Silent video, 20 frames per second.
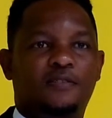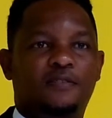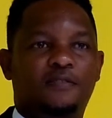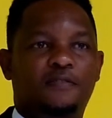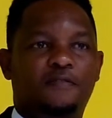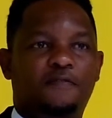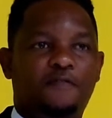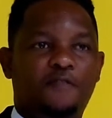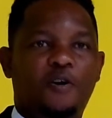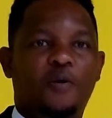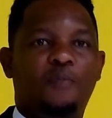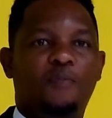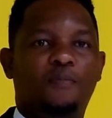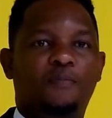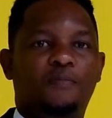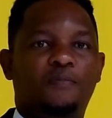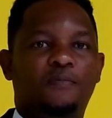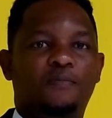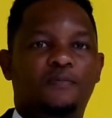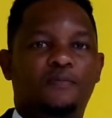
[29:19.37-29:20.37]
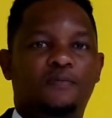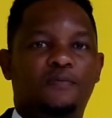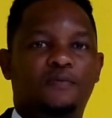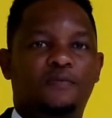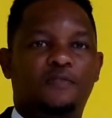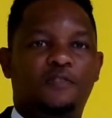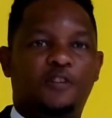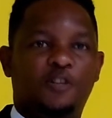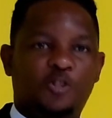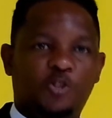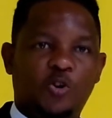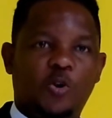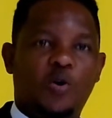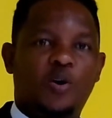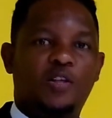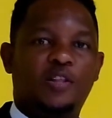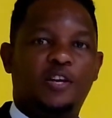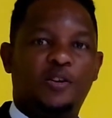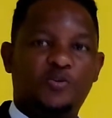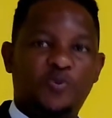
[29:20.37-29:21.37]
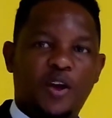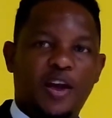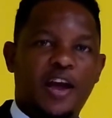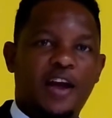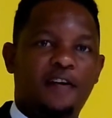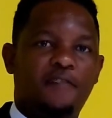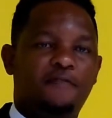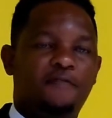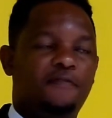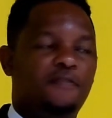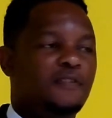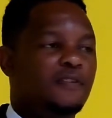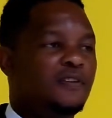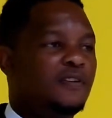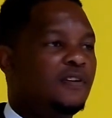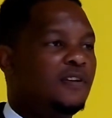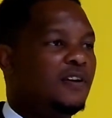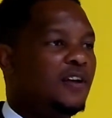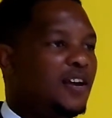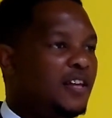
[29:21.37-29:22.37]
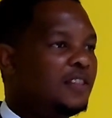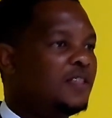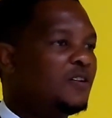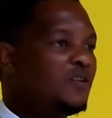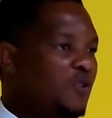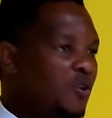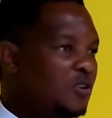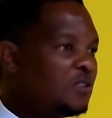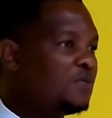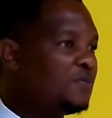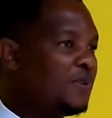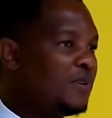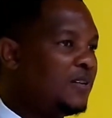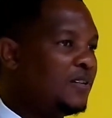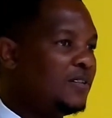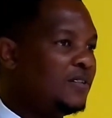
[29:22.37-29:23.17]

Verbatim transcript: from the joy that we have in the gospel.